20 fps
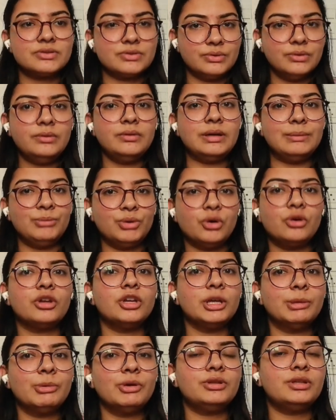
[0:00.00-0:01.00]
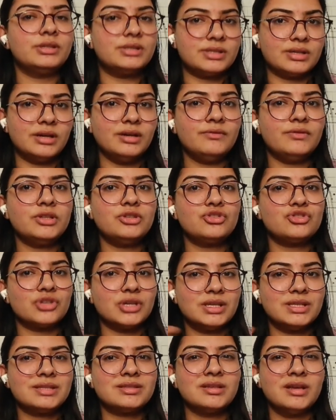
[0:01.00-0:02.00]
So I'm talking about the drug
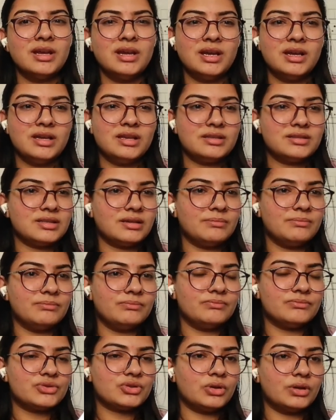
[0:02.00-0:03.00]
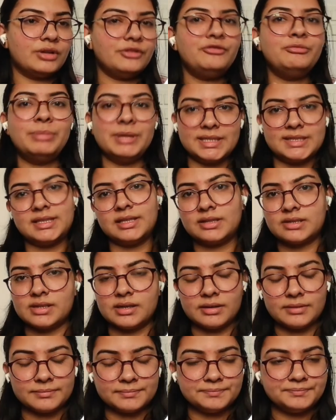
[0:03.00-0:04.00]
which is some sort of basic
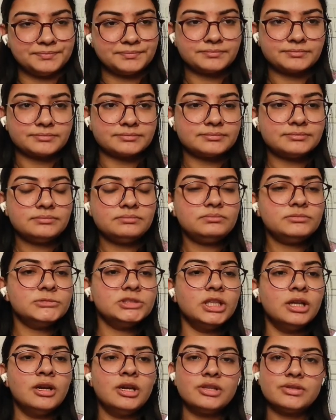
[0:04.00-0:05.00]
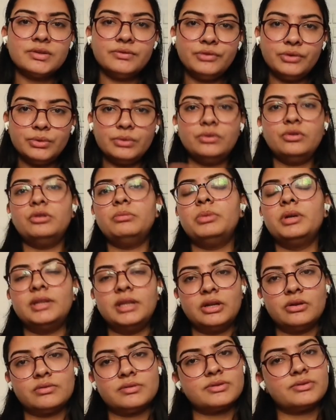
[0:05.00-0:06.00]
drug. So if you don't know
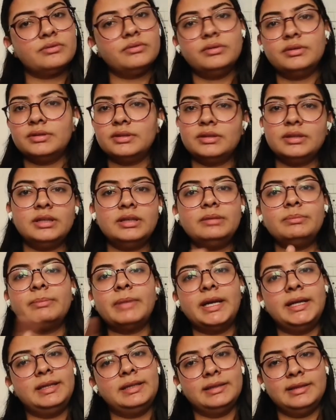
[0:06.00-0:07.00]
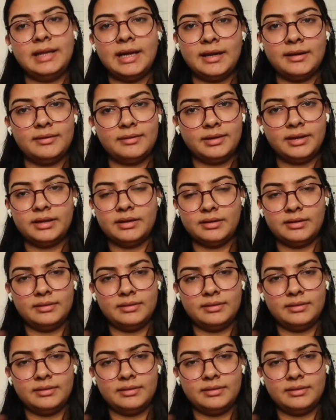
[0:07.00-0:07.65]
about that also, it might land